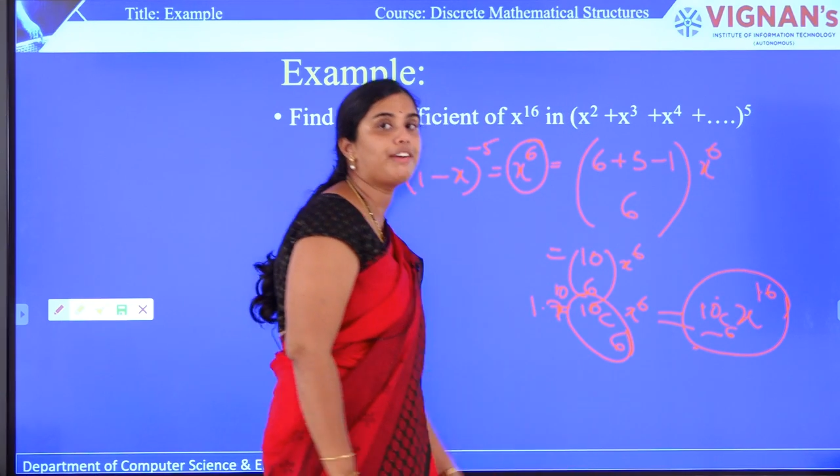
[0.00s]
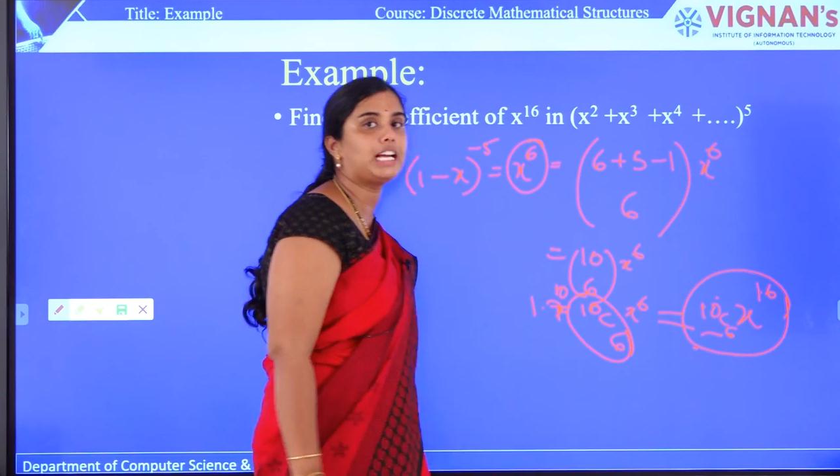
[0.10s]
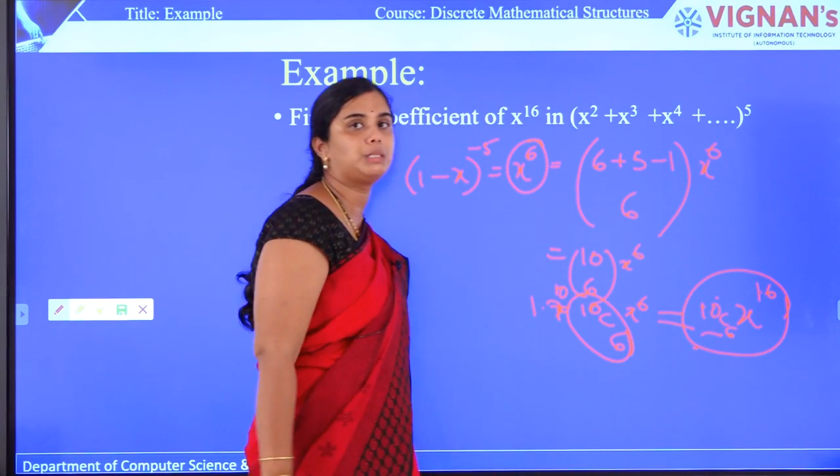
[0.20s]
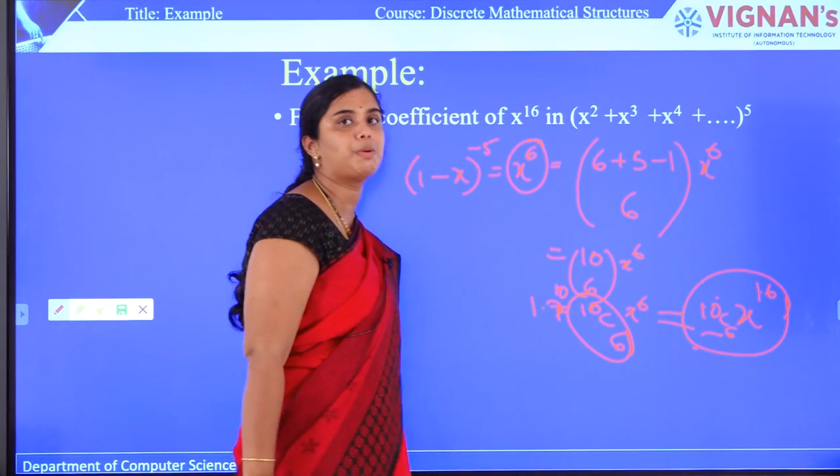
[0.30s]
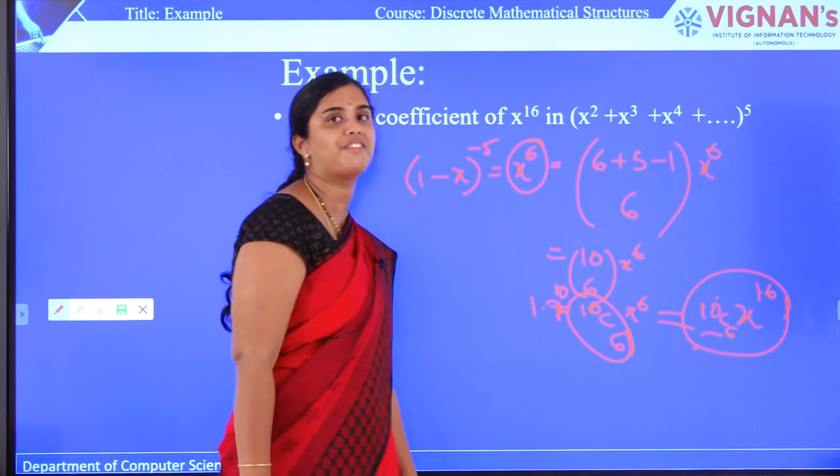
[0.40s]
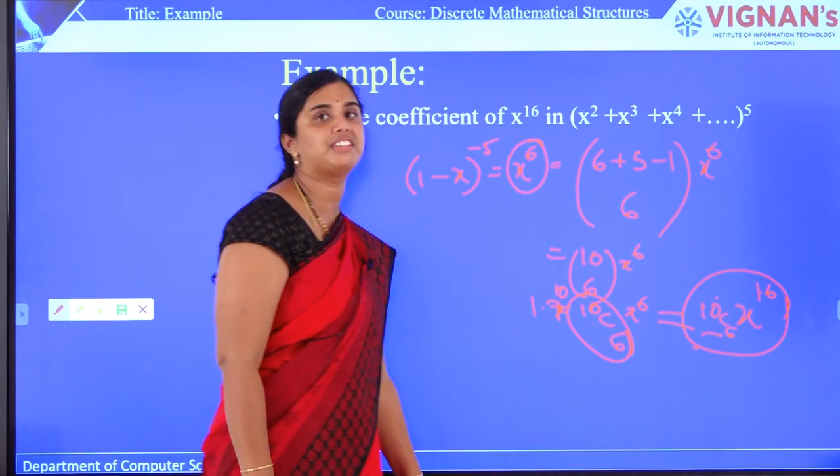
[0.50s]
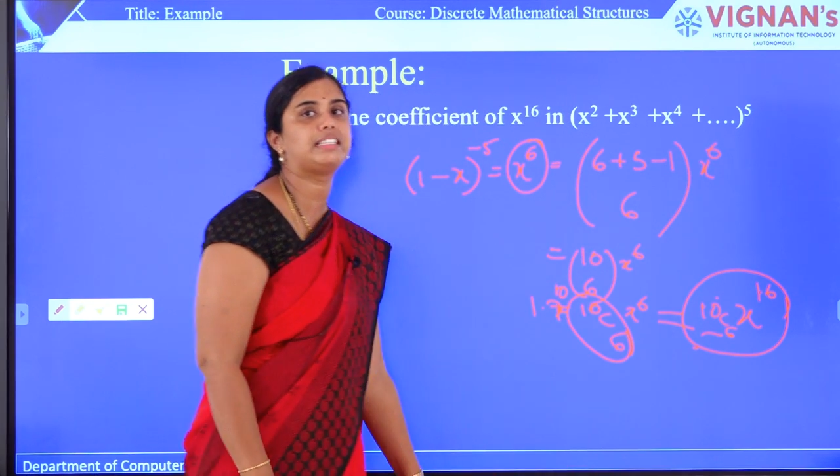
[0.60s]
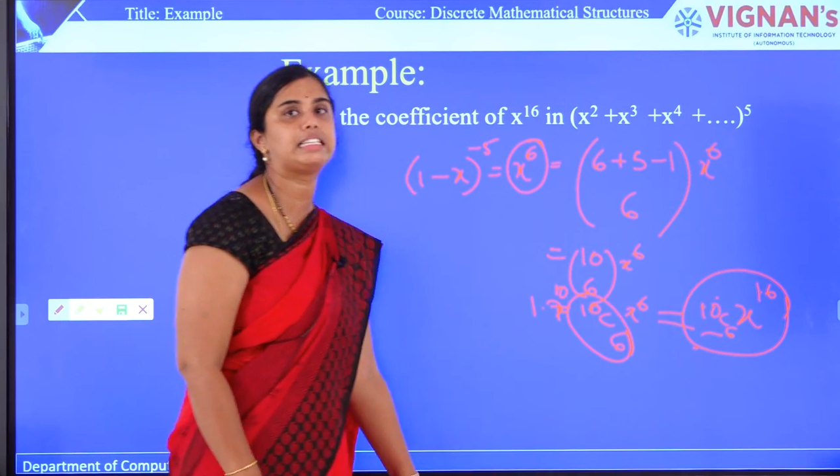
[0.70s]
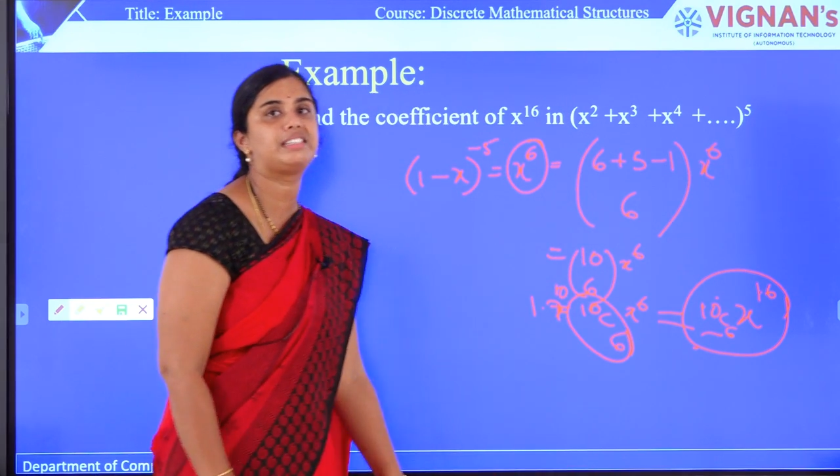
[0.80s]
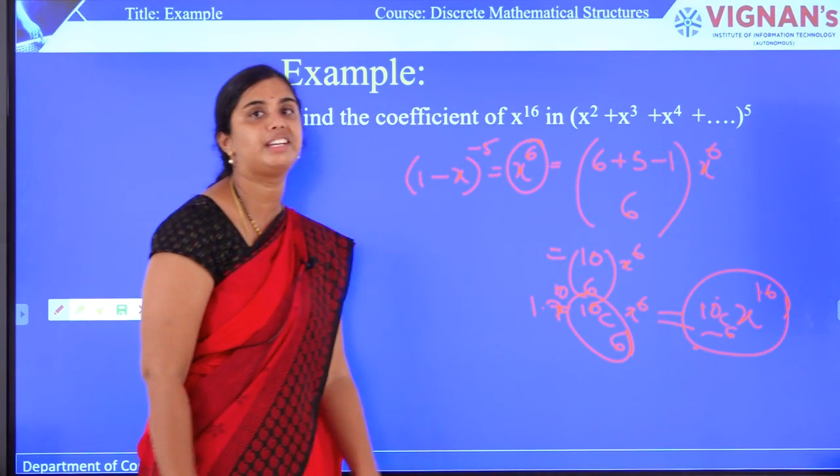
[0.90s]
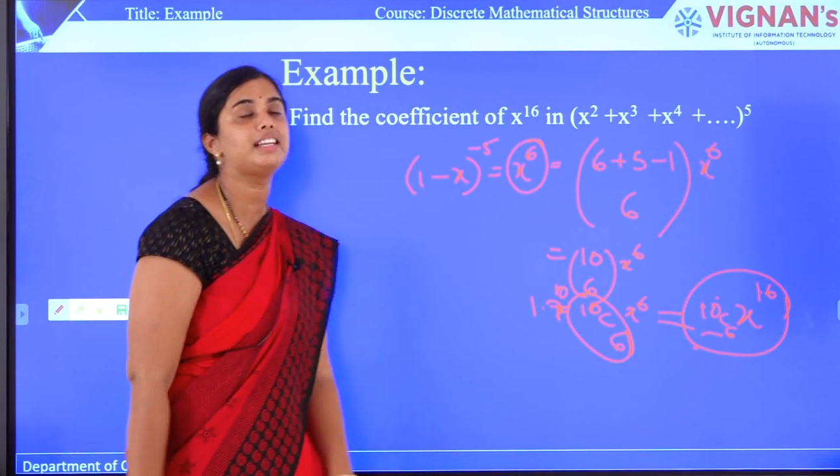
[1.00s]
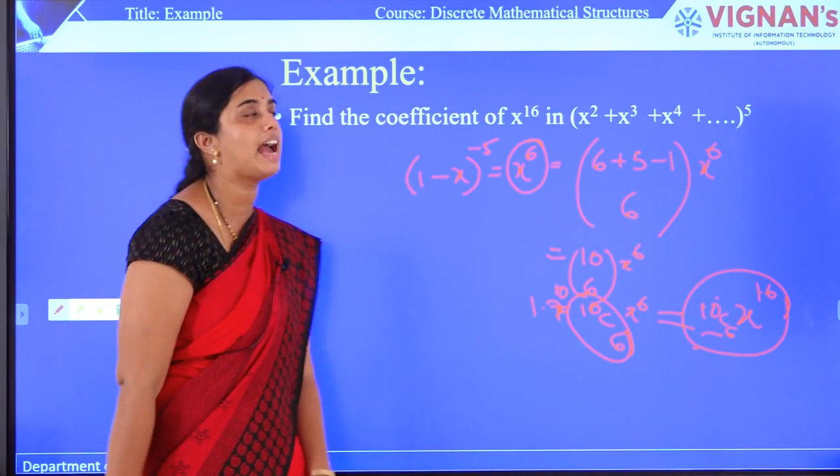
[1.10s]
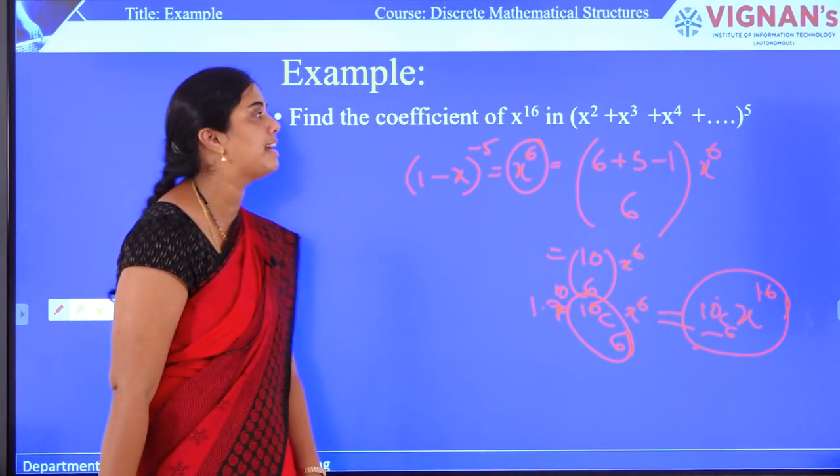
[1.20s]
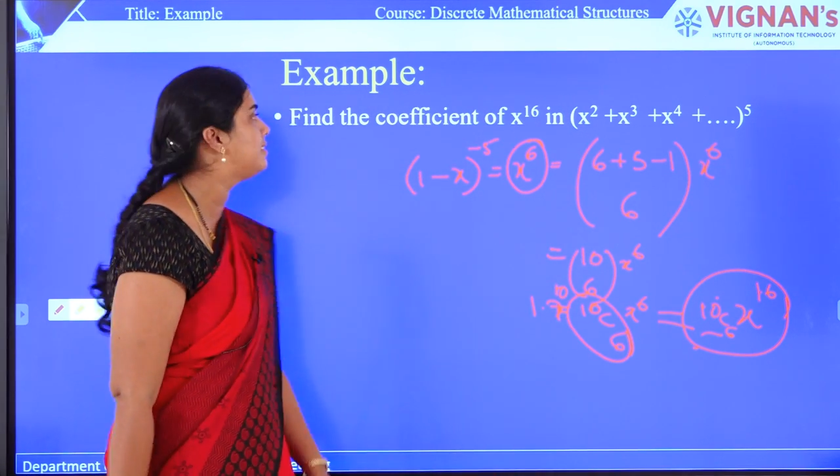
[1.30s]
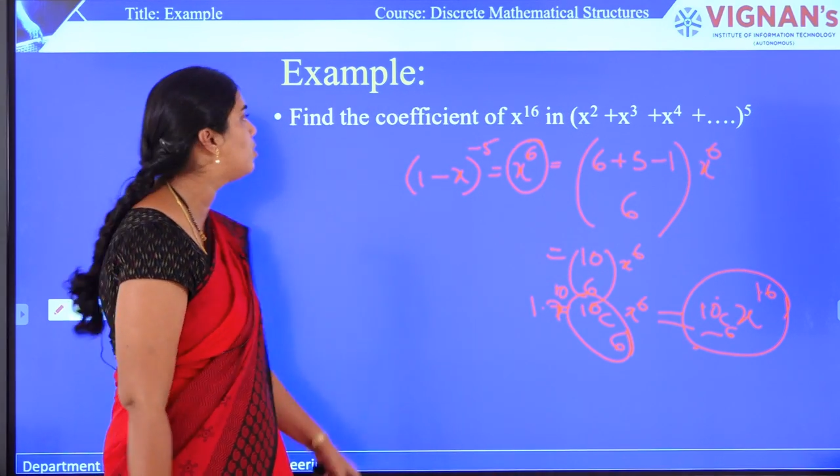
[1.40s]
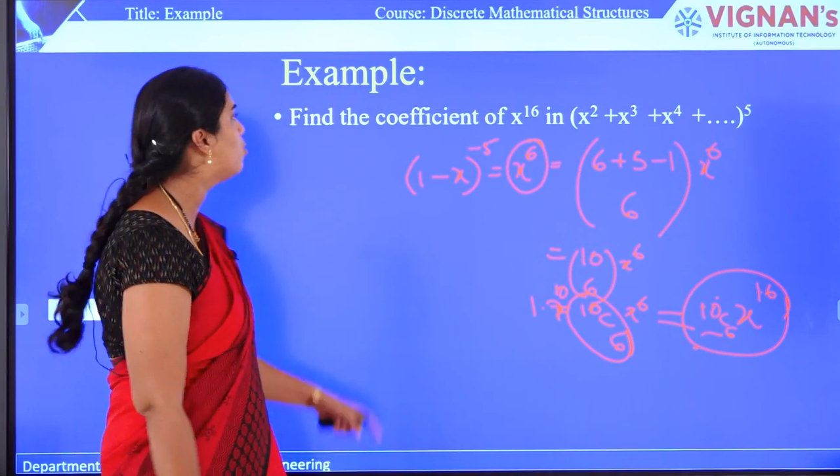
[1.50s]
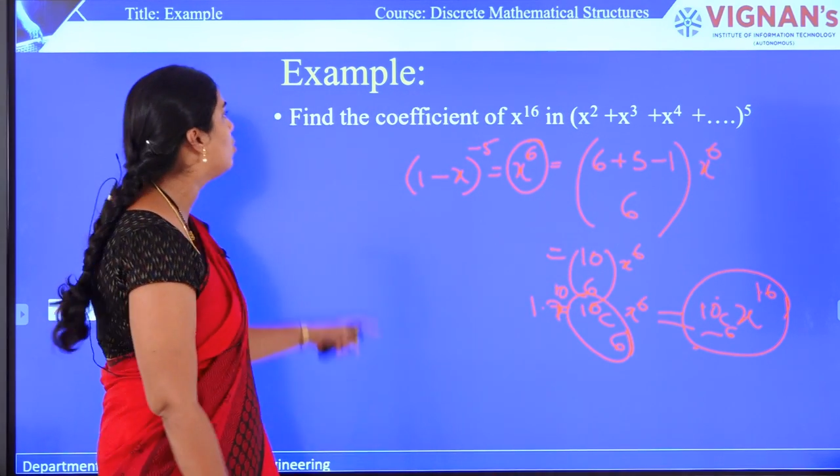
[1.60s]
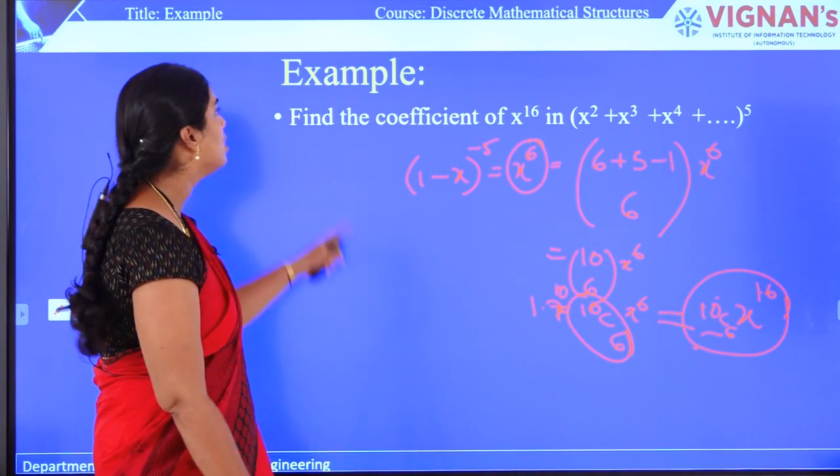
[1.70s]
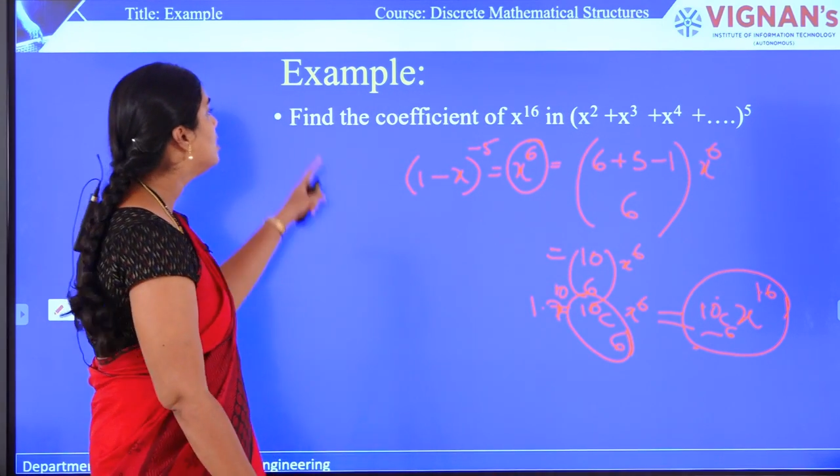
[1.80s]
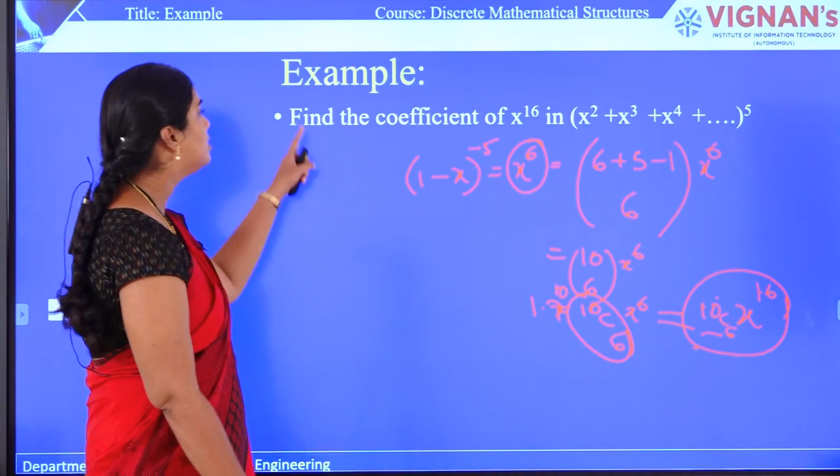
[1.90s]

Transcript: x power 16 as a whole.